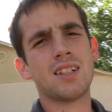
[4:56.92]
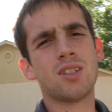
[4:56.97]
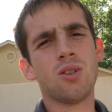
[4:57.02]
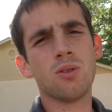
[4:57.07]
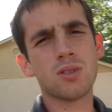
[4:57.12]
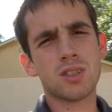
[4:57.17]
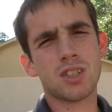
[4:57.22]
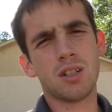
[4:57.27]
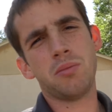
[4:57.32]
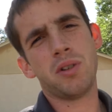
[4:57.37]
I
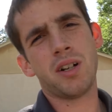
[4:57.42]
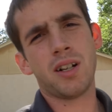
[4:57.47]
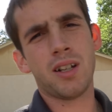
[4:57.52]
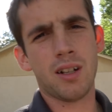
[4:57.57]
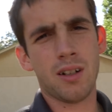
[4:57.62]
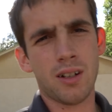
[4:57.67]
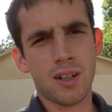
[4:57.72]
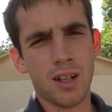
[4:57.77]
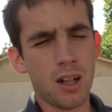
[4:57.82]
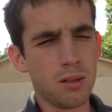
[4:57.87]
told
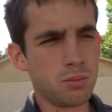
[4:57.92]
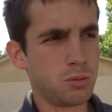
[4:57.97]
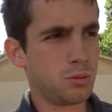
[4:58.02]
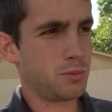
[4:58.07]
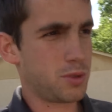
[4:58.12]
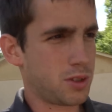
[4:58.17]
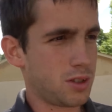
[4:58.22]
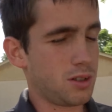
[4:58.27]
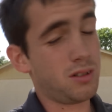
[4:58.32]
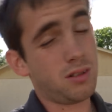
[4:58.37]
somebody I would help
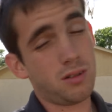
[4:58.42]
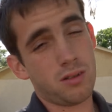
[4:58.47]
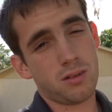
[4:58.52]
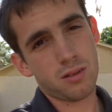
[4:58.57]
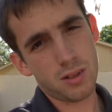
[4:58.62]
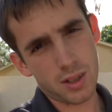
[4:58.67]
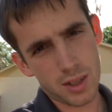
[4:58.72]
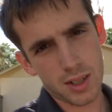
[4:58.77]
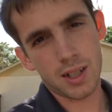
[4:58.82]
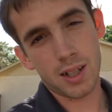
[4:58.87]
them, so
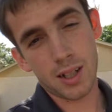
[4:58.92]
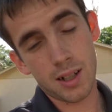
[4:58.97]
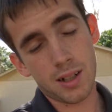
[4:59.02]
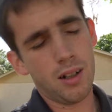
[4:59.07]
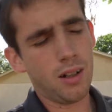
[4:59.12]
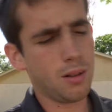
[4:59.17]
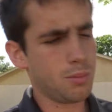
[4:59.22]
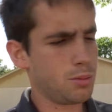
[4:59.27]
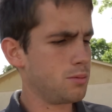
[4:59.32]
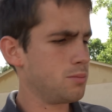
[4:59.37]
like I need to
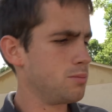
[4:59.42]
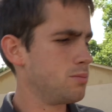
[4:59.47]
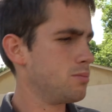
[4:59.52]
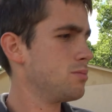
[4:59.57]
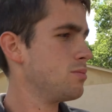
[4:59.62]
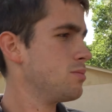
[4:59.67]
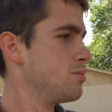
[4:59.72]
help them.